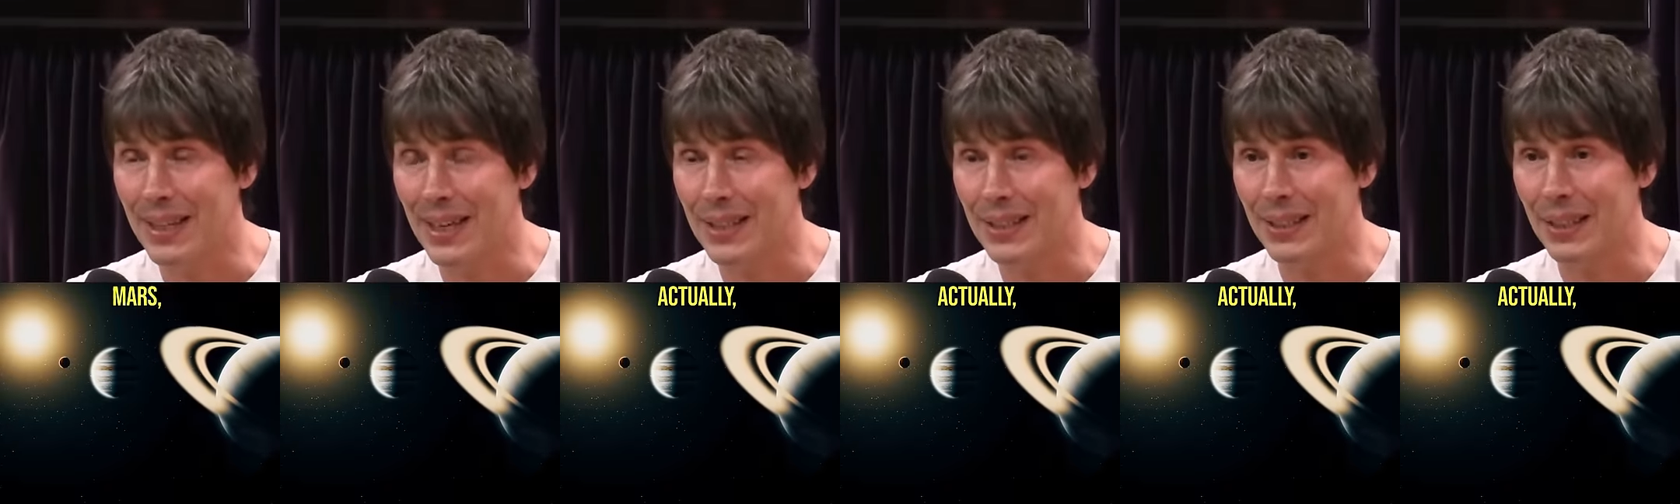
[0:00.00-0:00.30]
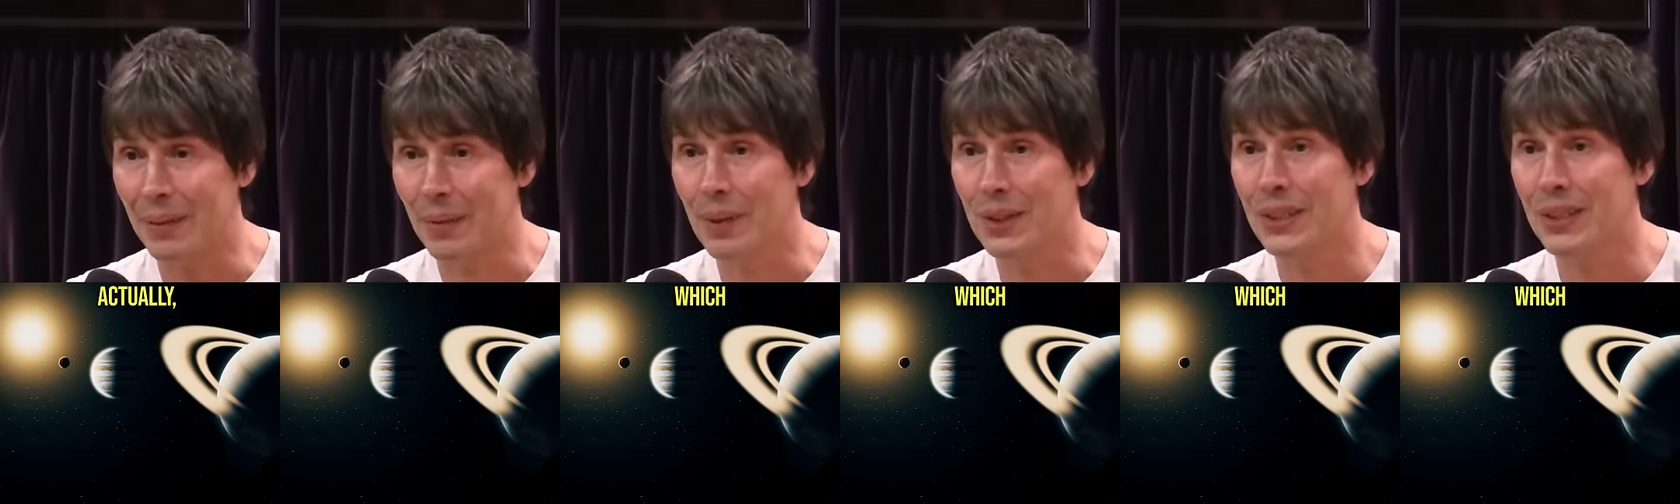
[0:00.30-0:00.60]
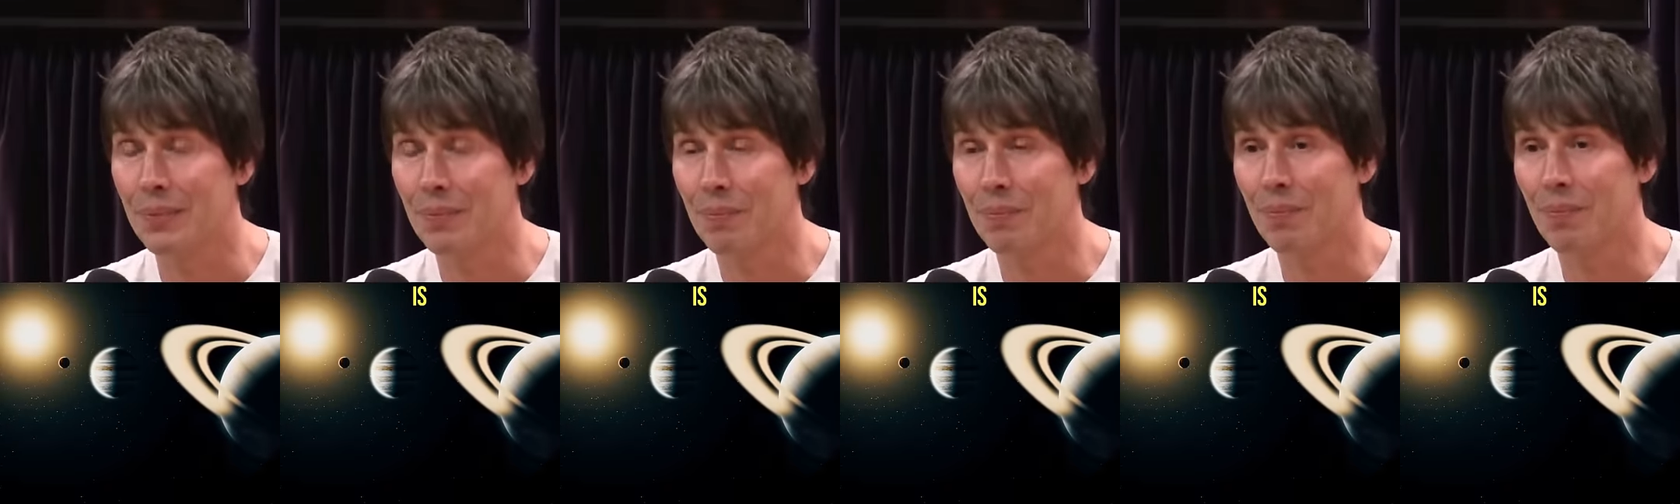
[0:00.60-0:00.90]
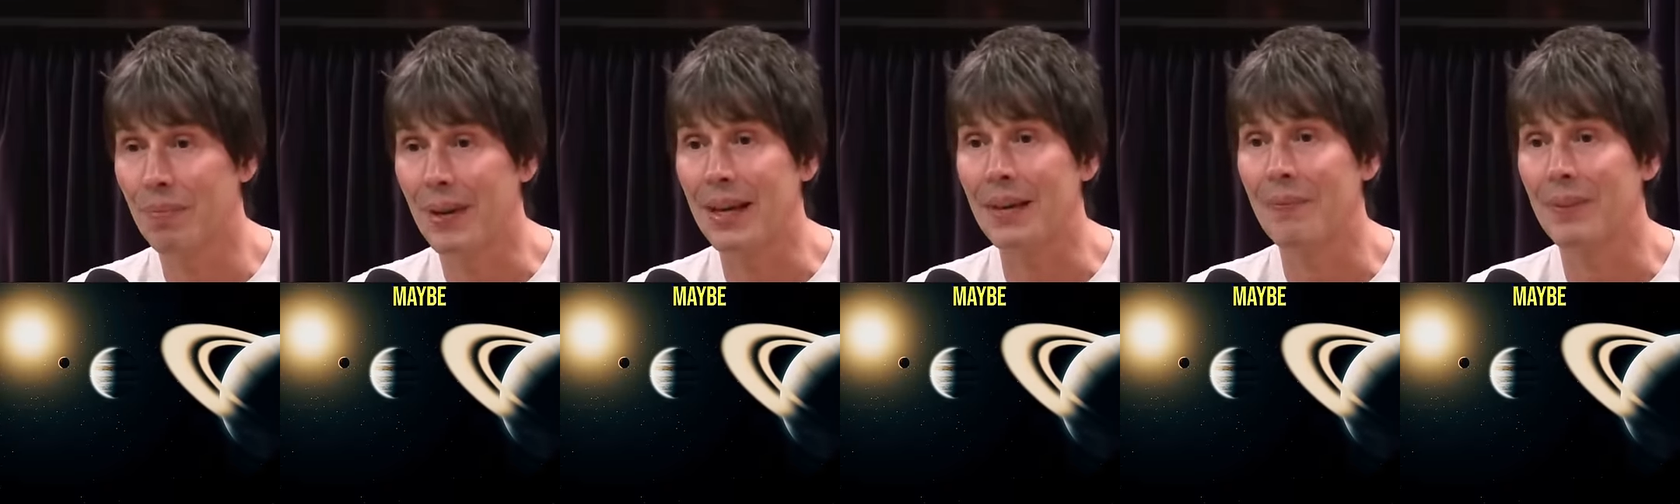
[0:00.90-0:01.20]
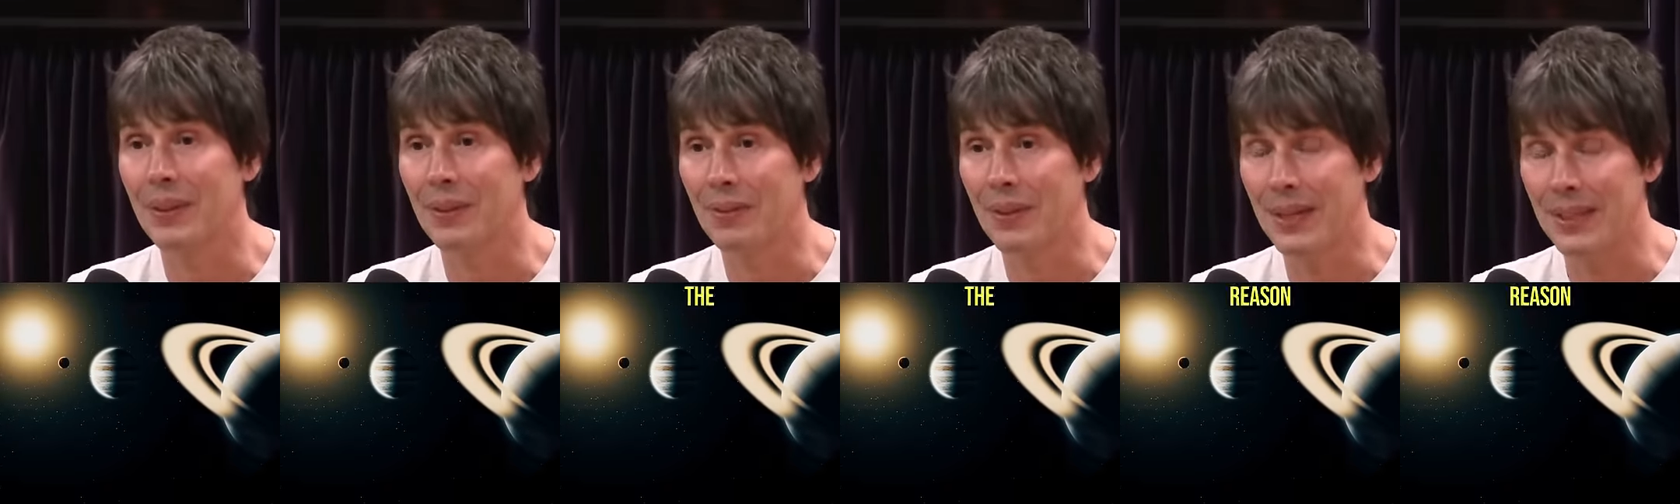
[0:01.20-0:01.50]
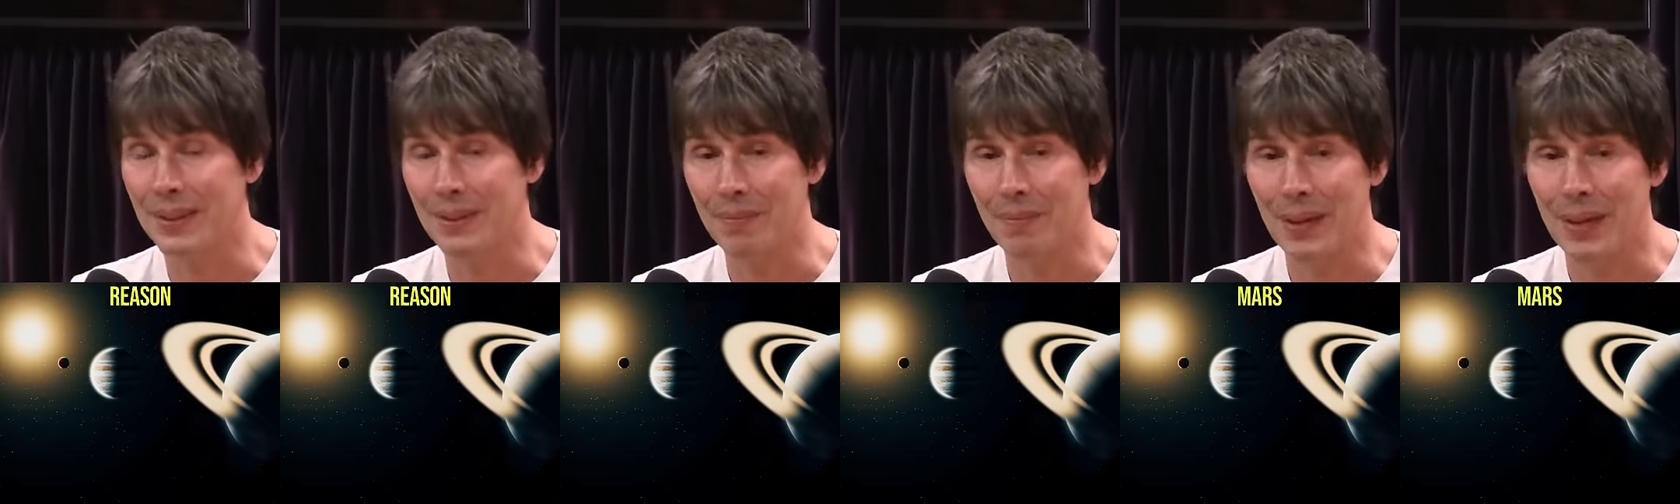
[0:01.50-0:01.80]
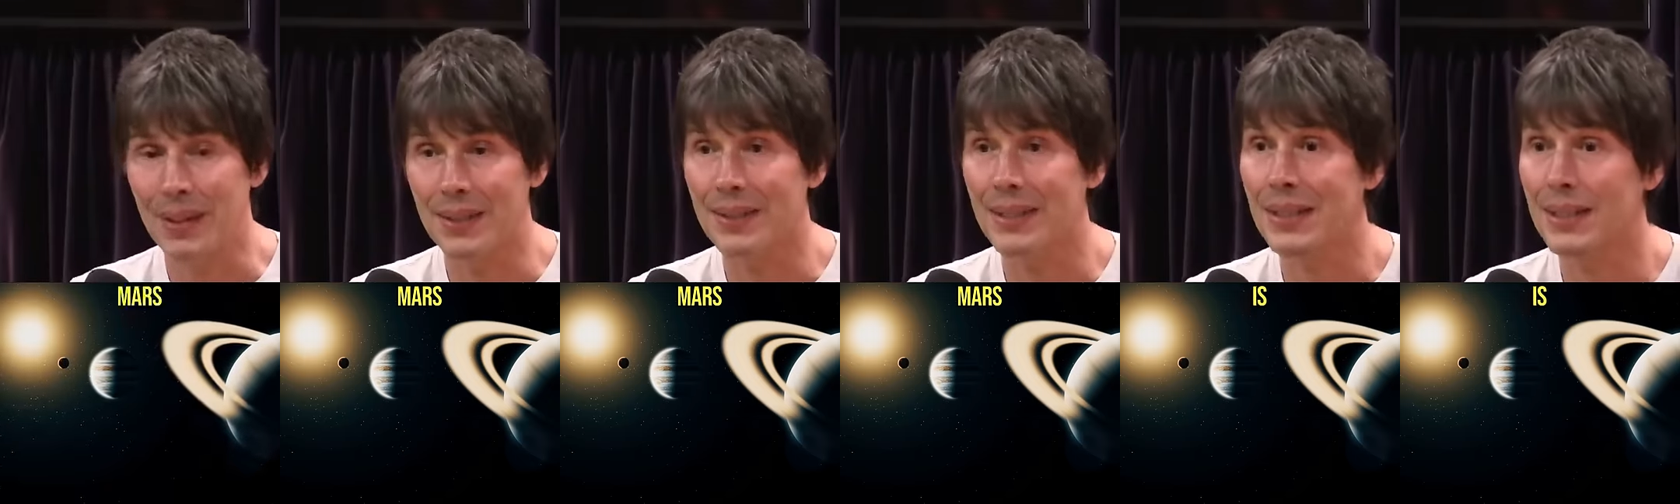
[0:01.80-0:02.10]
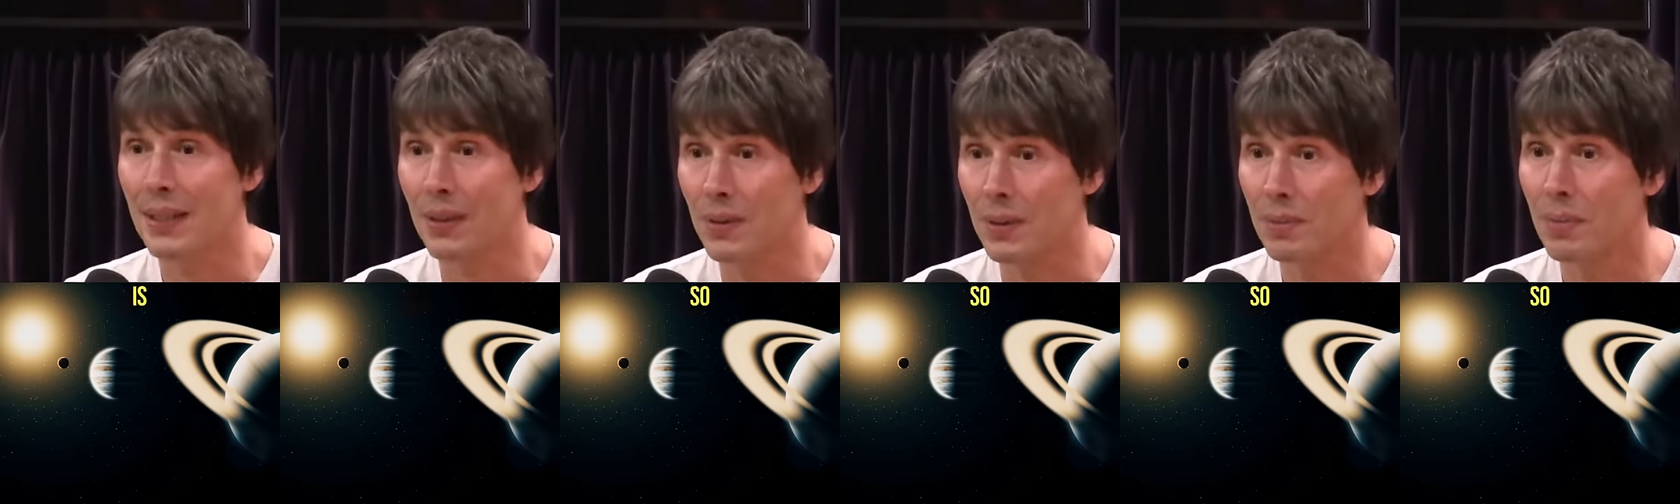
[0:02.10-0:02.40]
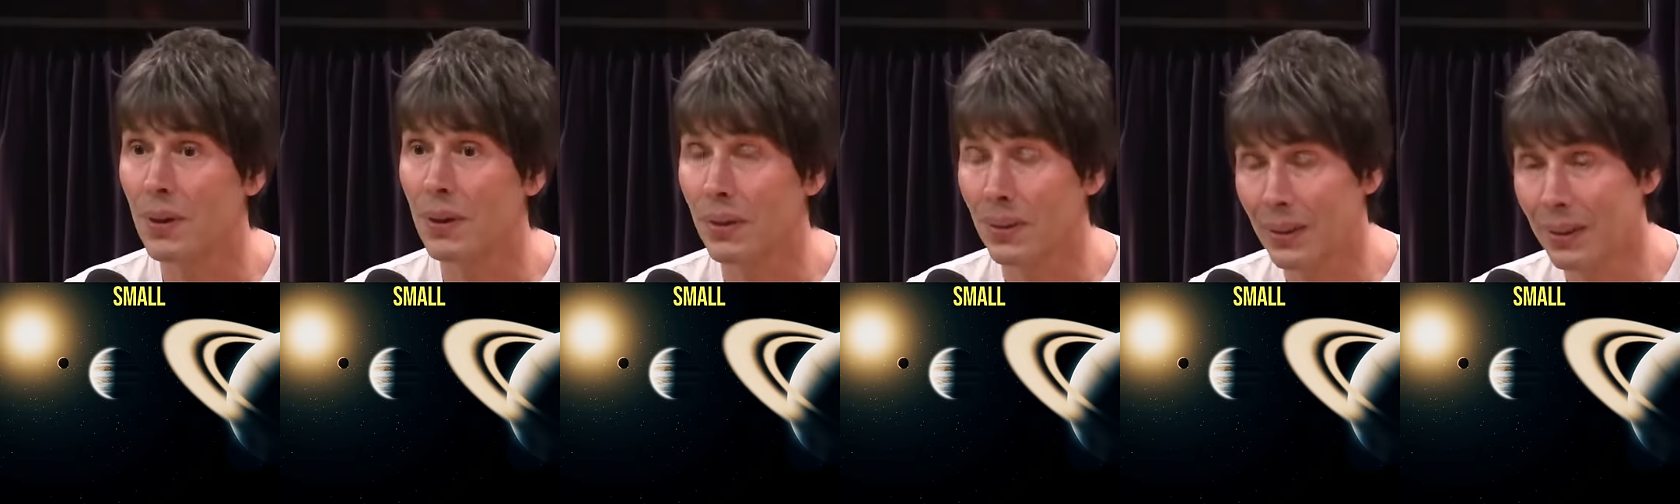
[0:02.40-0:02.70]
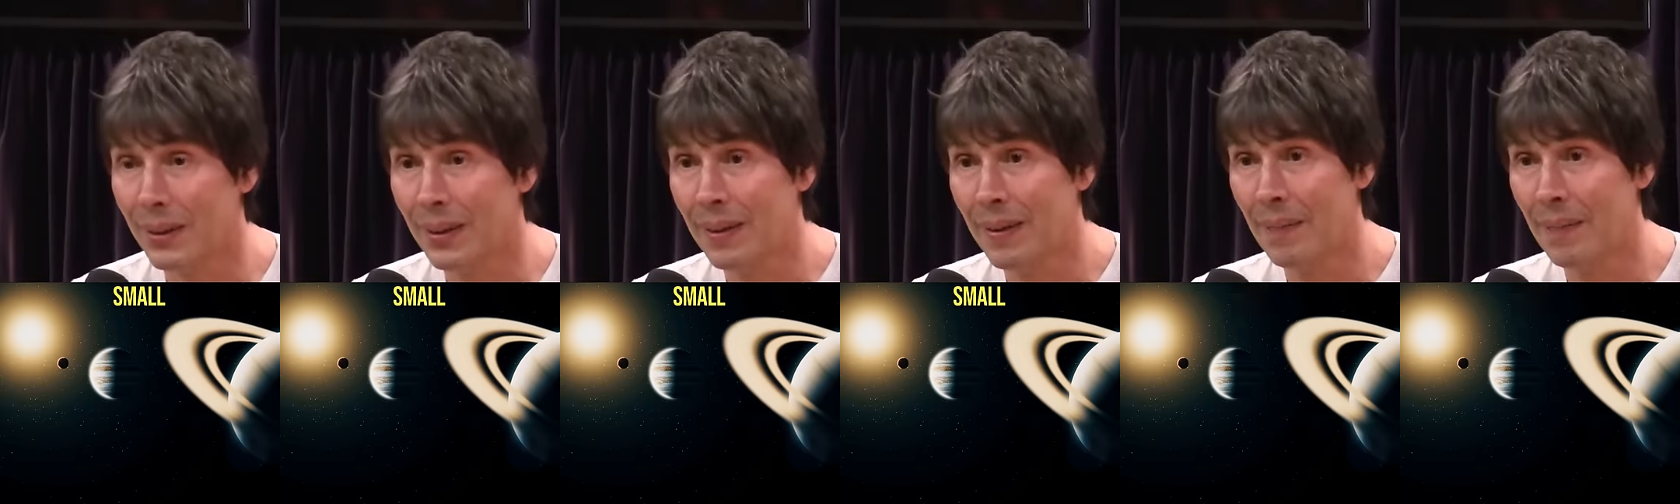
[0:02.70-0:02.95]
actually, which is maybe the reason Mars is so small